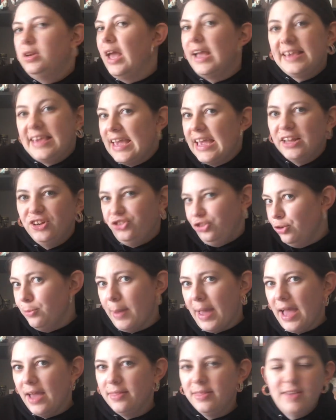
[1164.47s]
can't do
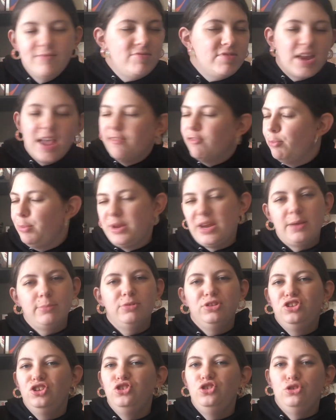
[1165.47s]
math. I've never been able
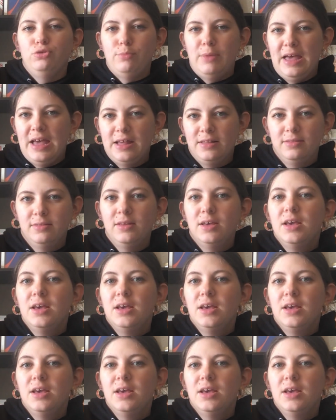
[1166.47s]
to do math.